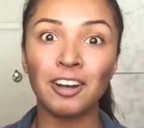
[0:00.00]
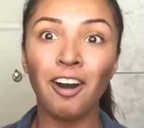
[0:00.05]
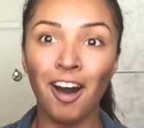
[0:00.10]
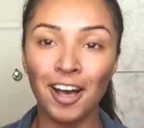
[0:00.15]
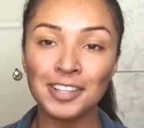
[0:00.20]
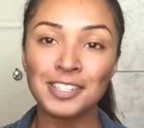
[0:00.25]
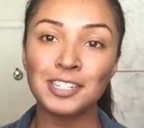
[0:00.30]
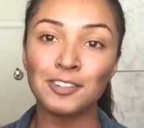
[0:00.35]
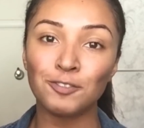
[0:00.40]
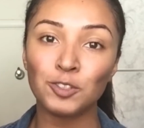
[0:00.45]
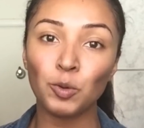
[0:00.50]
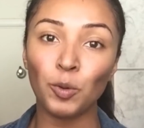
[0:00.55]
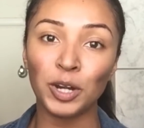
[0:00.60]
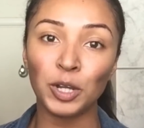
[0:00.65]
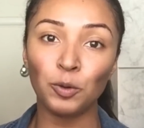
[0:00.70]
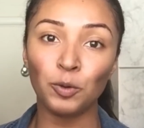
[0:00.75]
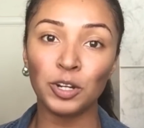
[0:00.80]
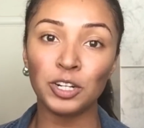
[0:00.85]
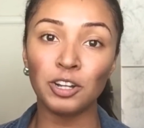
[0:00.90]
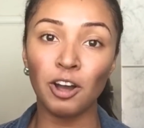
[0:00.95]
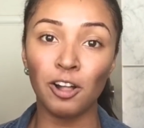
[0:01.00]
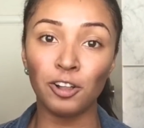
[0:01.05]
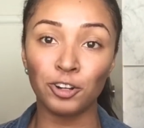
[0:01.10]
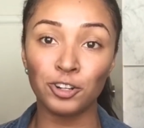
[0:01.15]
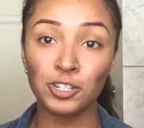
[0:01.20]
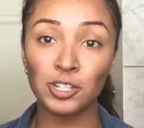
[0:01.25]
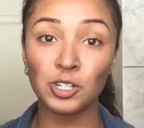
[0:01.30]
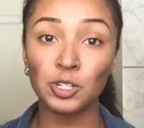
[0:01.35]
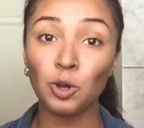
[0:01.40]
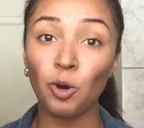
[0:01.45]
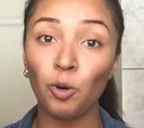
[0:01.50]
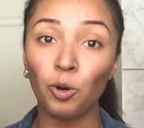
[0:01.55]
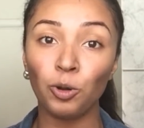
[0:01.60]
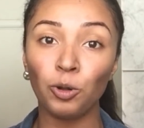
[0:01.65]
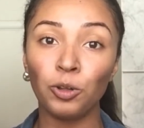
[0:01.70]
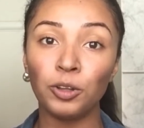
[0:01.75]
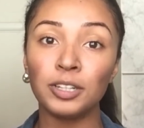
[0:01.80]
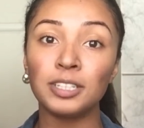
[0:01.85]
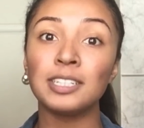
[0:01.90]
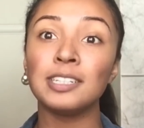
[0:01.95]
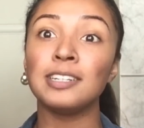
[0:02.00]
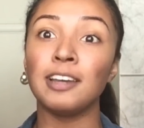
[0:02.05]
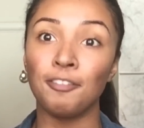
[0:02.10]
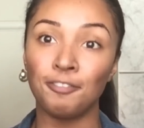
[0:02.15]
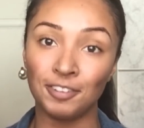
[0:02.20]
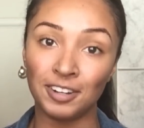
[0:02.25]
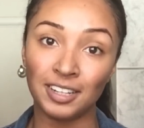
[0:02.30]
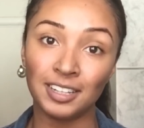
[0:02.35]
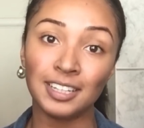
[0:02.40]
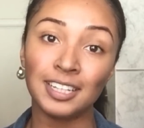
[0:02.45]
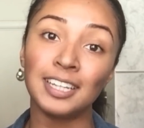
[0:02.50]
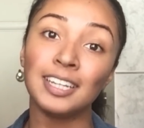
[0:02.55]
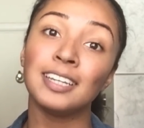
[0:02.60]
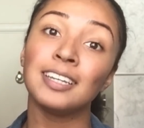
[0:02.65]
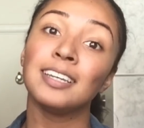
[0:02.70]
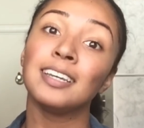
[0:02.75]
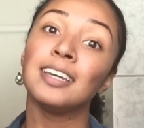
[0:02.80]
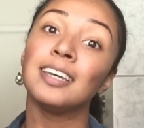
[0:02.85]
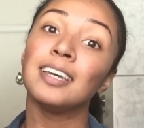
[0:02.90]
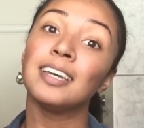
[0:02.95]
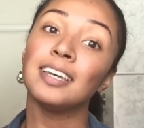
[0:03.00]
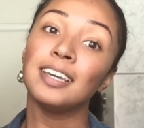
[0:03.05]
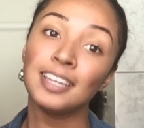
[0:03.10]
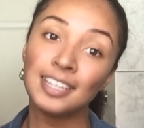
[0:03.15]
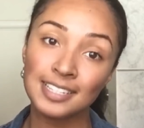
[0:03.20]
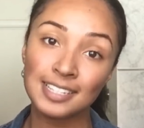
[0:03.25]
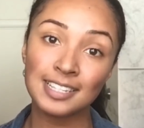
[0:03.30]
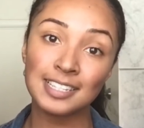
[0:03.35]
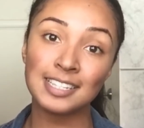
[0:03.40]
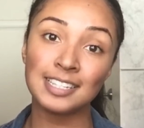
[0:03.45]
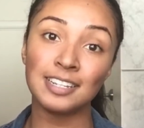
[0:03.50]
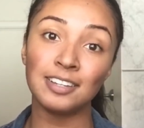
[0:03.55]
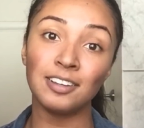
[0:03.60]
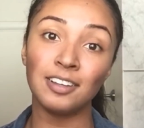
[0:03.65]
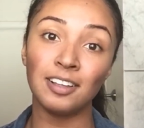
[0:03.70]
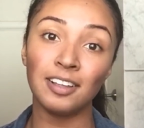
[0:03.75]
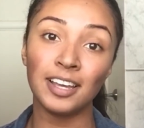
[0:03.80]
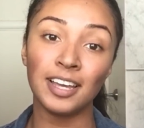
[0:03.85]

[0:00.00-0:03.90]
cost of $21 in total definitely is a steal.